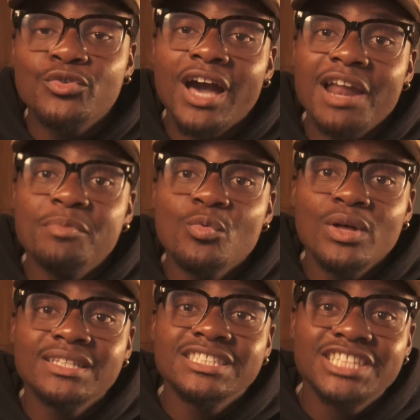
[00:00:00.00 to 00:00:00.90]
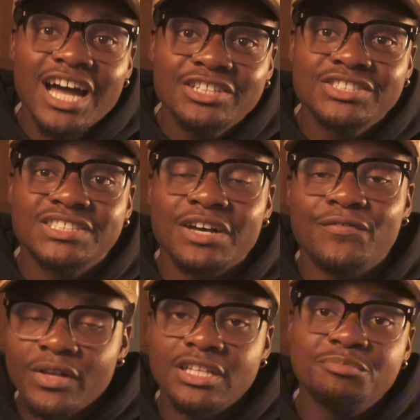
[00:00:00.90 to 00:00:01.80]
You gotta be willing to challenge yourself,
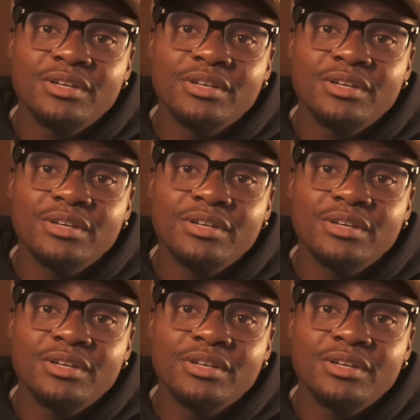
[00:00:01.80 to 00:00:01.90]
fellas,